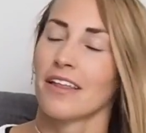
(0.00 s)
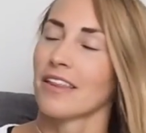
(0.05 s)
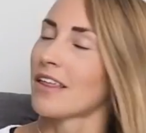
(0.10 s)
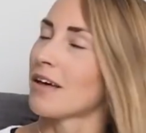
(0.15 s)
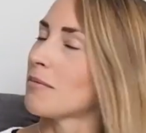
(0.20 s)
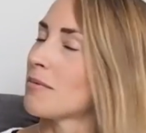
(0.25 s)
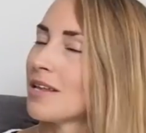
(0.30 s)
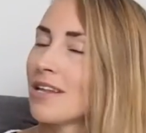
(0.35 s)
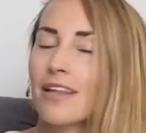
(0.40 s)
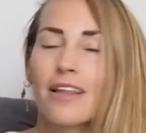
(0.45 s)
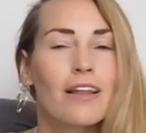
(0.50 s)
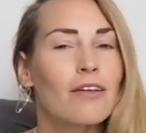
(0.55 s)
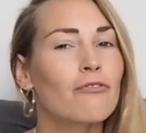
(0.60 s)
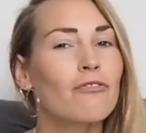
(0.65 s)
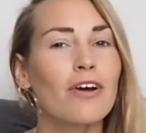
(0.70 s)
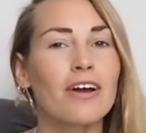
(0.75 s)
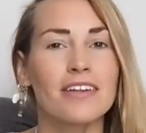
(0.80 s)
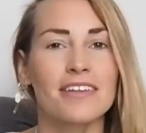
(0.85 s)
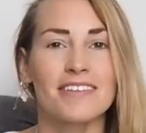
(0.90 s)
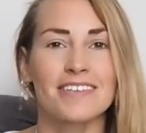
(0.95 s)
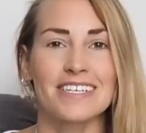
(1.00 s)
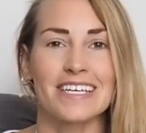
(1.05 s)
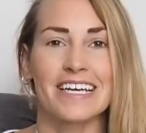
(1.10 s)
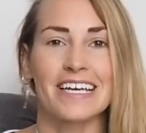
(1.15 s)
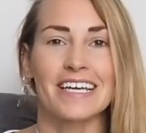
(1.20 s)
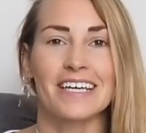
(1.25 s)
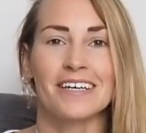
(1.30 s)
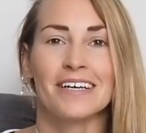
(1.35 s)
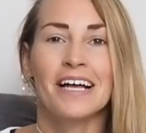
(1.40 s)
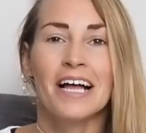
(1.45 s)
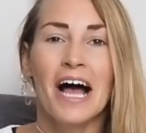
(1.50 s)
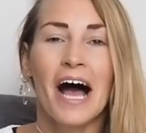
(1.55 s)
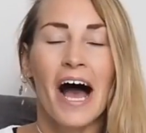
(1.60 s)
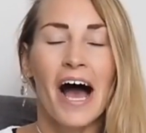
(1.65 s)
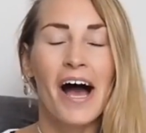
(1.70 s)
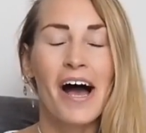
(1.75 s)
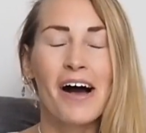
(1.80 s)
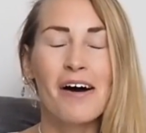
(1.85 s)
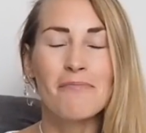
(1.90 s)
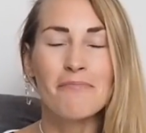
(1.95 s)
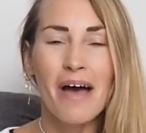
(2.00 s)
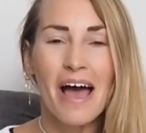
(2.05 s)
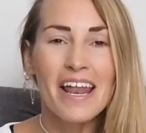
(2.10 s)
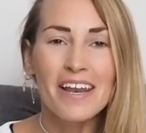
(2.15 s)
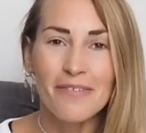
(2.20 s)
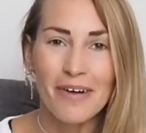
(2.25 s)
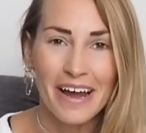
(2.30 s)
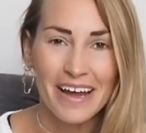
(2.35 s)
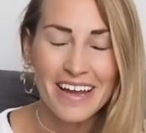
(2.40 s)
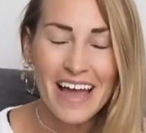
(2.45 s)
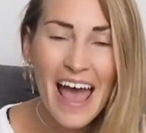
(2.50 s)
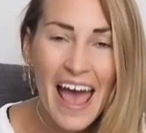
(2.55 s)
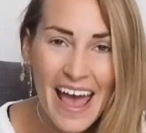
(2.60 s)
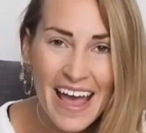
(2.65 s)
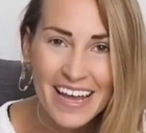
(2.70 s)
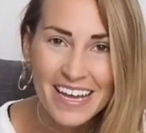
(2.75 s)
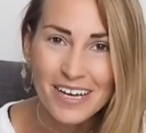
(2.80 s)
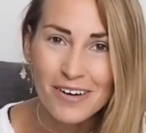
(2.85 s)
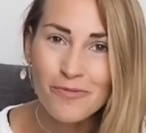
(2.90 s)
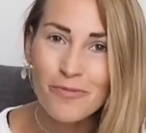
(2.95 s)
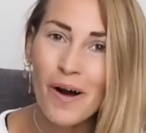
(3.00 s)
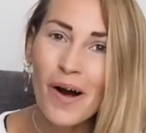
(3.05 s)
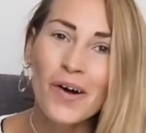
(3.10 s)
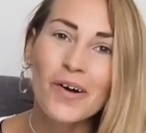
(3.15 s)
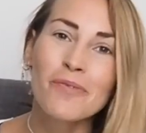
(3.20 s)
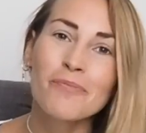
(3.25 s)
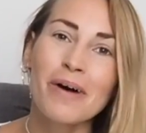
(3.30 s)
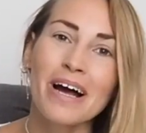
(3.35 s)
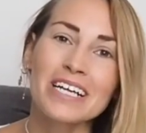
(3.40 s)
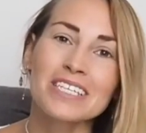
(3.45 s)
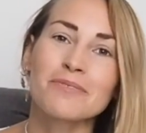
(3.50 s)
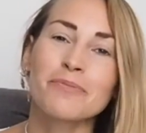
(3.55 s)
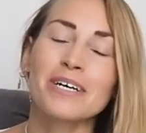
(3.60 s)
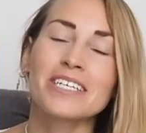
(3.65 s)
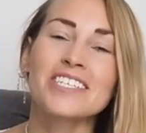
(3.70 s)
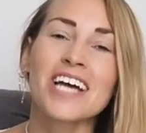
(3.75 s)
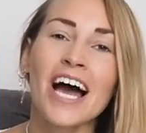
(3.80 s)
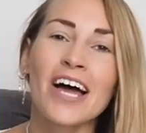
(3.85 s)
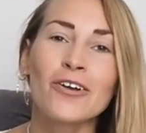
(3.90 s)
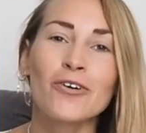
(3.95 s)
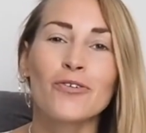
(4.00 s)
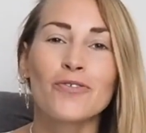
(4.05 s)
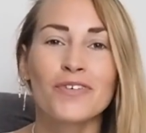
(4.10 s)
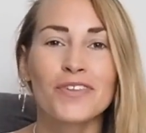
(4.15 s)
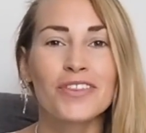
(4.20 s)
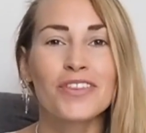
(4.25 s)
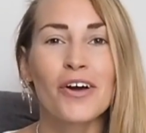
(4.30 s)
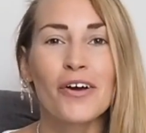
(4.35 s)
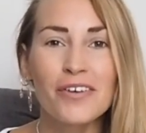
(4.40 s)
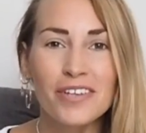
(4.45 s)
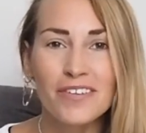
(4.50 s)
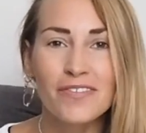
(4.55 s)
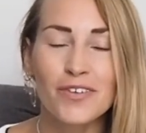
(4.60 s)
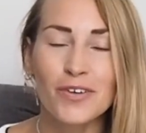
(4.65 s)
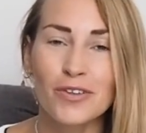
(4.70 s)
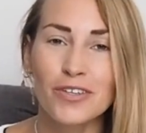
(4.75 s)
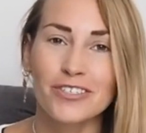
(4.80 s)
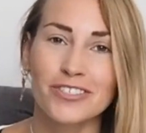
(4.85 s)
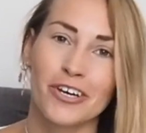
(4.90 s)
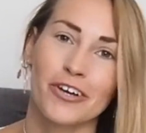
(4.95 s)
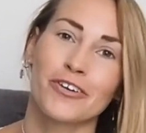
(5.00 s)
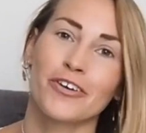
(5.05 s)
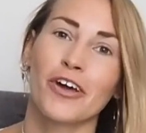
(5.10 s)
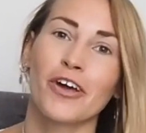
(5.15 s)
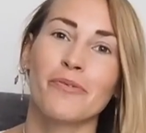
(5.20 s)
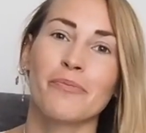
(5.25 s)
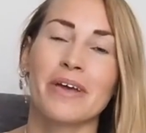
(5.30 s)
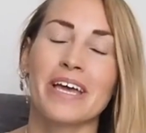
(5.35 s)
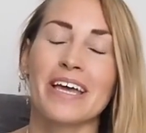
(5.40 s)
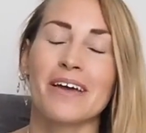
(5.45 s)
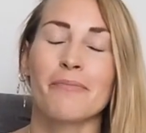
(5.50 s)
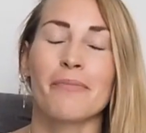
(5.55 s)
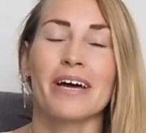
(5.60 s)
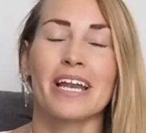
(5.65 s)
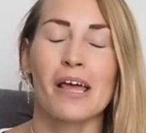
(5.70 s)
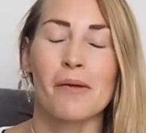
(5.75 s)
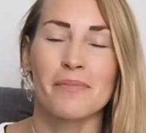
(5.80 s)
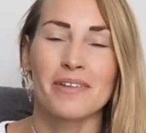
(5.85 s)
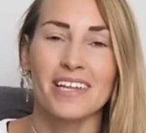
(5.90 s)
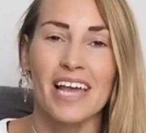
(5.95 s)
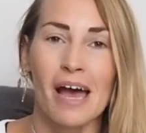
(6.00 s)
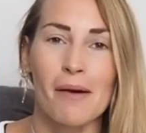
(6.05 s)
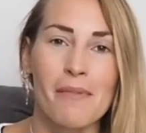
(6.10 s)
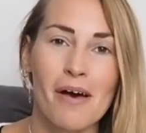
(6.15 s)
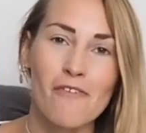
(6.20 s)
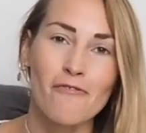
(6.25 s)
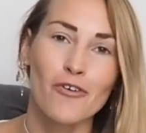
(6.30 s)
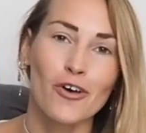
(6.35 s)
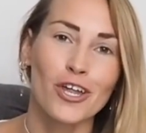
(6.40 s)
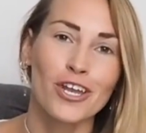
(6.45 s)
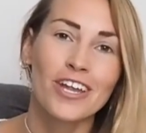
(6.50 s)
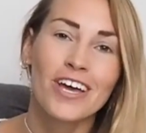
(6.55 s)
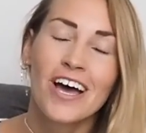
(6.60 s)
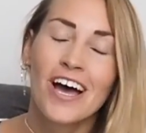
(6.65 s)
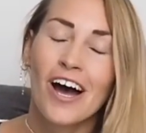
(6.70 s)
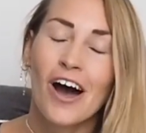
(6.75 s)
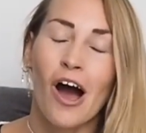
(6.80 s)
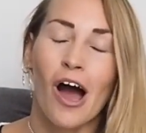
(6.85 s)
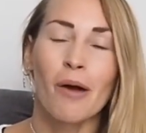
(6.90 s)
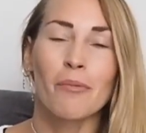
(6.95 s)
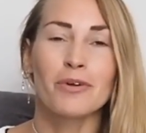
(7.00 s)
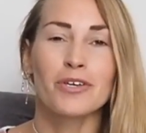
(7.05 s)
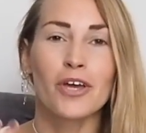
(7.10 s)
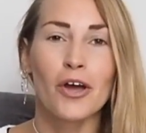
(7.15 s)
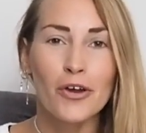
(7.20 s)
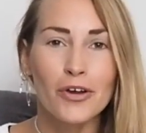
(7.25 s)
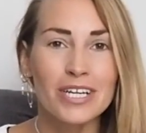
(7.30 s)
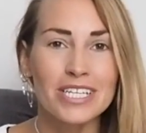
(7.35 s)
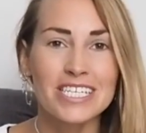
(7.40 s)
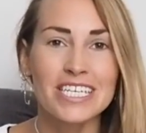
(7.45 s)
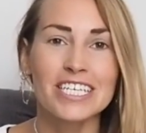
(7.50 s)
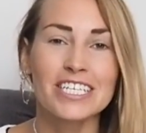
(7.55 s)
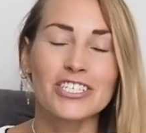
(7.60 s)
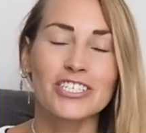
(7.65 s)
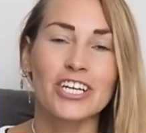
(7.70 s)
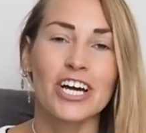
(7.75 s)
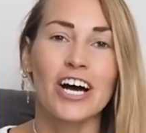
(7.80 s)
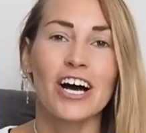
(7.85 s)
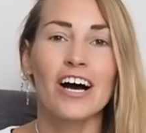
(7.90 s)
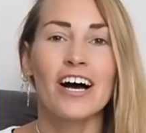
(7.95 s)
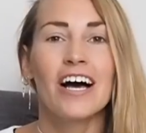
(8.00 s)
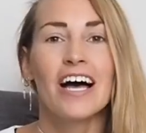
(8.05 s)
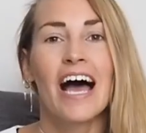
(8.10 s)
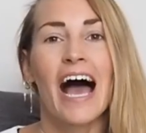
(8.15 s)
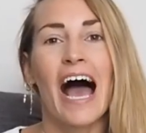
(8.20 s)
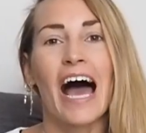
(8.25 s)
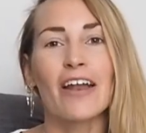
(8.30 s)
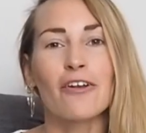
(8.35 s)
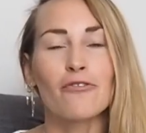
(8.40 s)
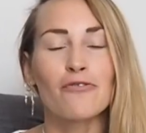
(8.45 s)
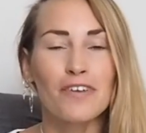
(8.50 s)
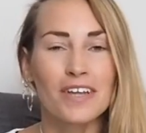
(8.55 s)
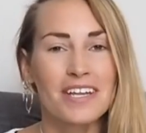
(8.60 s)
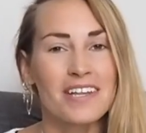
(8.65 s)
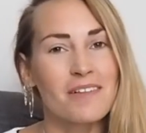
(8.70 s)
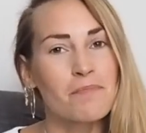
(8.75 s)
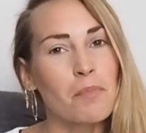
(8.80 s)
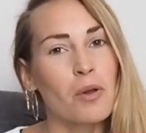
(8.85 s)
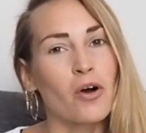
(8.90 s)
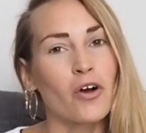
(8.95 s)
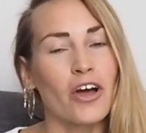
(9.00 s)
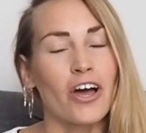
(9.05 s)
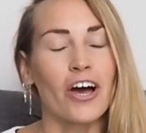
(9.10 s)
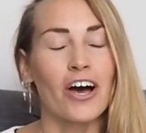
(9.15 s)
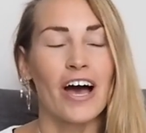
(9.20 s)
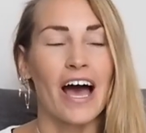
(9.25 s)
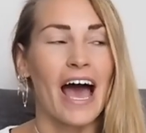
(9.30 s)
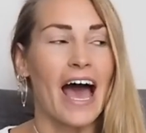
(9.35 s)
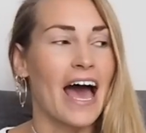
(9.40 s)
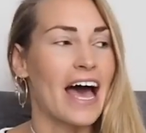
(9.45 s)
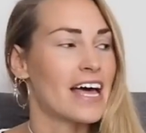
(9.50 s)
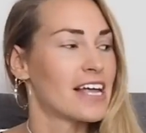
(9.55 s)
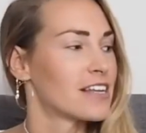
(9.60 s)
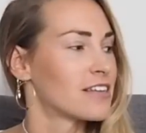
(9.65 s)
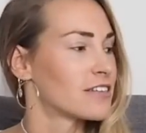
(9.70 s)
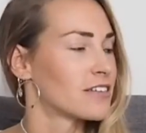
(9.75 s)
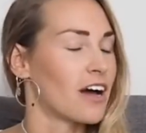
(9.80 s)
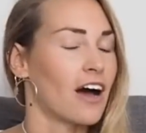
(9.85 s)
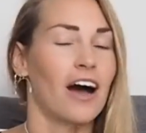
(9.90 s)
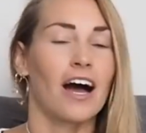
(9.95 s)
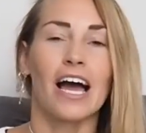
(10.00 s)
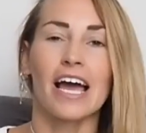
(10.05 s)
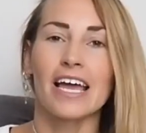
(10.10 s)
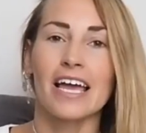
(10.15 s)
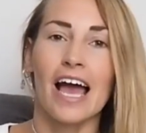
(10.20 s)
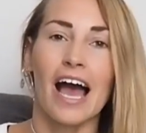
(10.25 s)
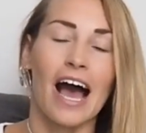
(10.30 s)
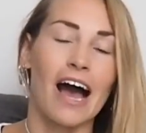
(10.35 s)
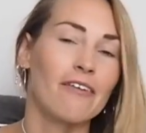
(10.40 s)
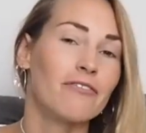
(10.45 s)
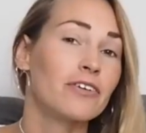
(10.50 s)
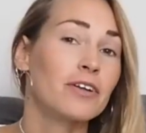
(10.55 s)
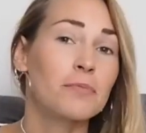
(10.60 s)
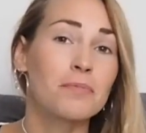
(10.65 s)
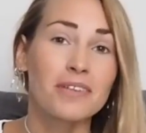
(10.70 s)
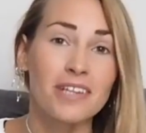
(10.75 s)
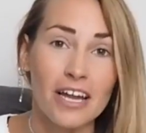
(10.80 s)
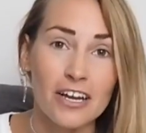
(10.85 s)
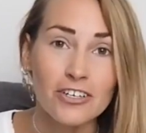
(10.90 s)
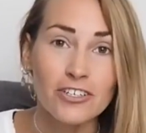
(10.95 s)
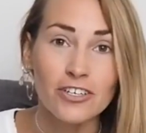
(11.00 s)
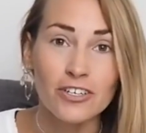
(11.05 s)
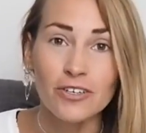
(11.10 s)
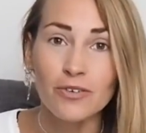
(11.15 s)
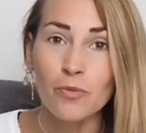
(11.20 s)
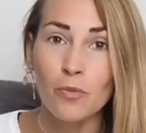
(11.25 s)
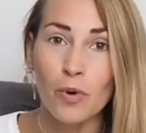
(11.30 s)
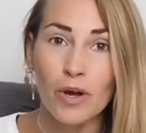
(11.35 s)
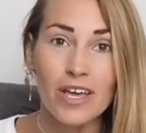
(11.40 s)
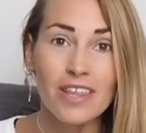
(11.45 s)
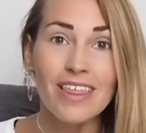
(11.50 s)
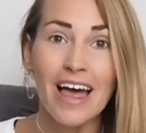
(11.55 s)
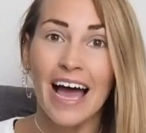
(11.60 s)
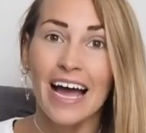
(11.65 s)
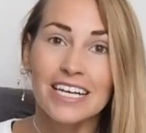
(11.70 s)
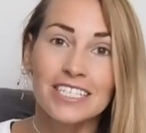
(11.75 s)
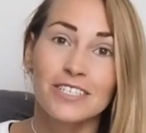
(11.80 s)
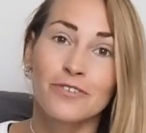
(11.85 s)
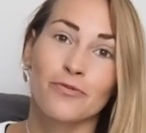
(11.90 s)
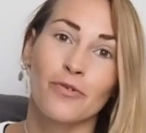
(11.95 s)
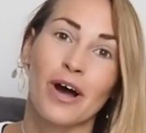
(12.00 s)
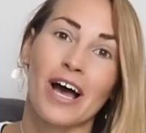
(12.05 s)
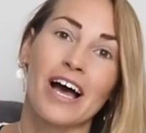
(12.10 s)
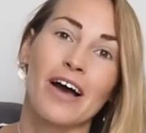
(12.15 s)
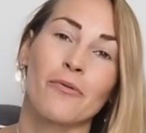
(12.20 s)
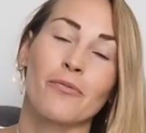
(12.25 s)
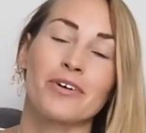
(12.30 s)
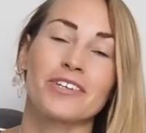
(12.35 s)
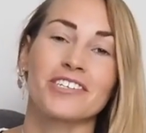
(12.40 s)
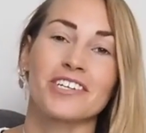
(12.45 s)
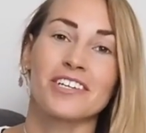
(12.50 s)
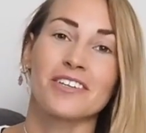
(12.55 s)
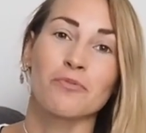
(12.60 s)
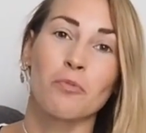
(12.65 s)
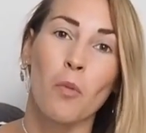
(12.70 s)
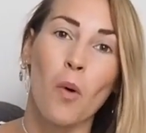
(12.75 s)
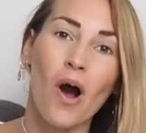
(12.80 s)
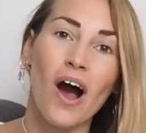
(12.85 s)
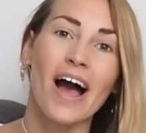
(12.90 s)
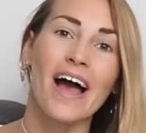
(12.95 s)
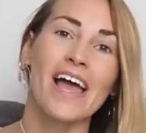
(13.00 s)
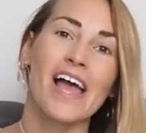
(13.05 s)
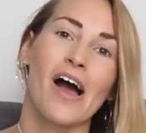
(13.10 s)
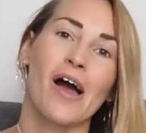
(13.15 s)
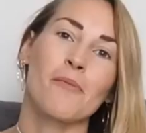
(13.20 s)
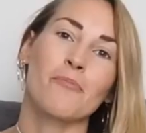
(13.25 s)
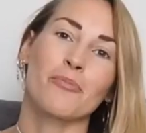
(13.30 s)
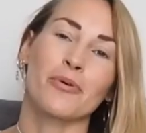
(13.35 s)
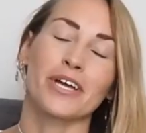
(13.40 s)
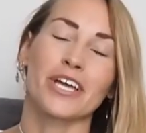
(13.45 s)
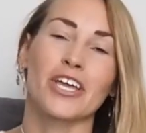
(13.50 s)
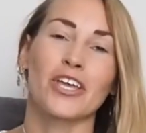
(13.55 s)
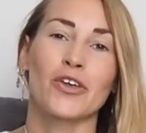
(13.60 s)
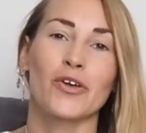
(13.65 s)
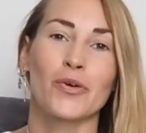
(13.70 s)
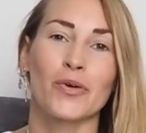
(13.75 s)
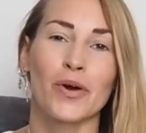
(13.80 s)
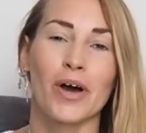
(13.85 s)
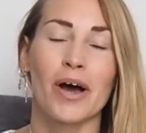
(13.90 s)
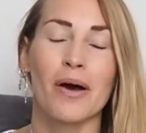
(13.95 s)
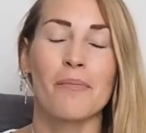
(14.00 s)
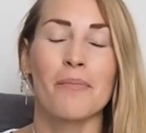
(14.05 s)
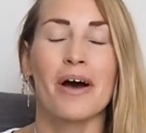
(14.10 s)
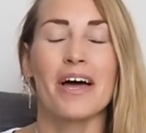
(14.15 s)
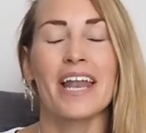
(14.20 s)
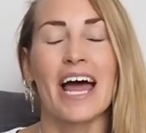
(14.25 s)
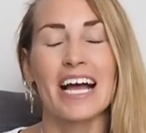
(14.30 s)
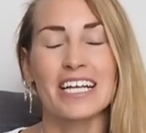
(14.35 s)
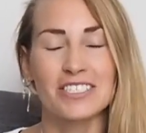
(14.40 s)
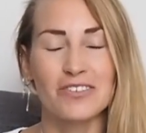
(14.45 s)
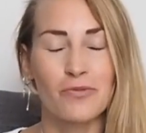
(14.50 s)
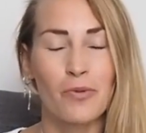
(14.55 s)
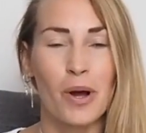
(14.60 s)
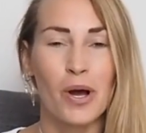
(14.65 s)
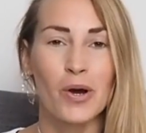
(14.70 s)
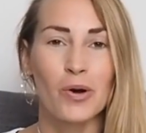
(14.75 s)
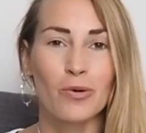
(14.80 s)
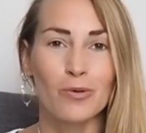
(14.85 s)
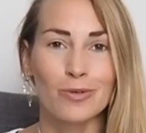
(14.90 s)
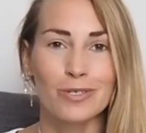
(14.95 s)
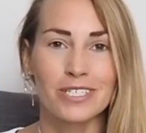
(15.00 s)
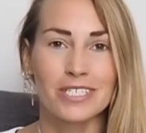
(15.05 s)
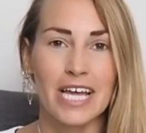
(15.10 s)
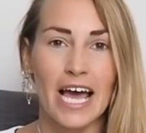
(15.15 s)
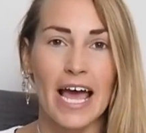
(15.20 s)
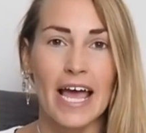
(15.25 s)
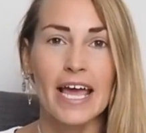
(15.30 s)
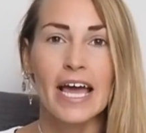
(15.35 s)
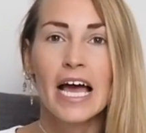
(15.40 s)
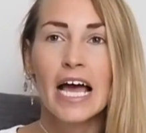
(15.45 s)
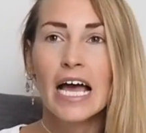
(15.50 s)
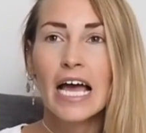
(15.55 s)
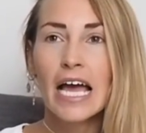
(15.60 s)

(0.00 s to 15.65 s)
that I'm a little rusty. But anyway, hey, welcome back to my channel. For those of you that don't know me, my name is Kat Meffan. I'm a yoga teacher and a fitness blogger, and I have an obsession with activewear, which is why I'm bringing you an activewear haul today.